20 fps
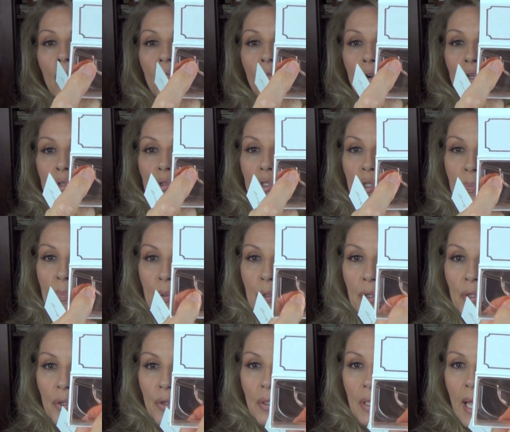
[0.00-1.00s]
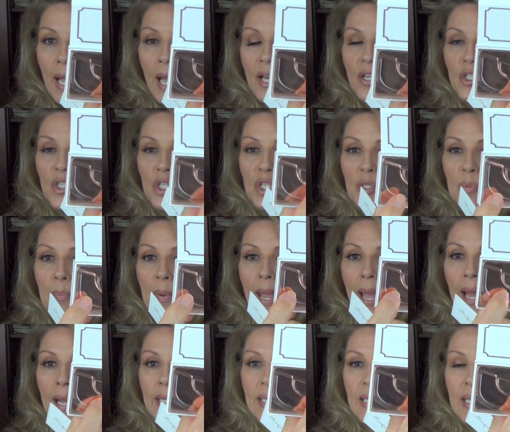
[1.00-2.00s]
for you to put your lashes
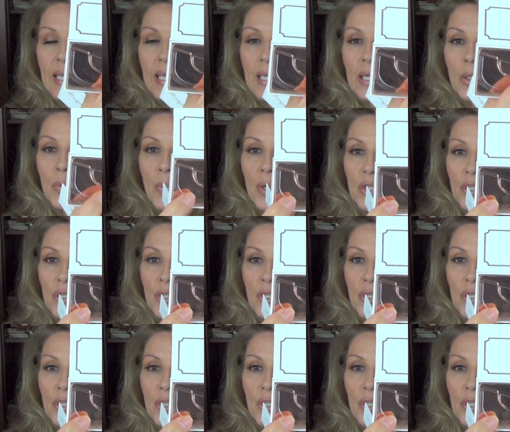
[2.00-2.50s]
back in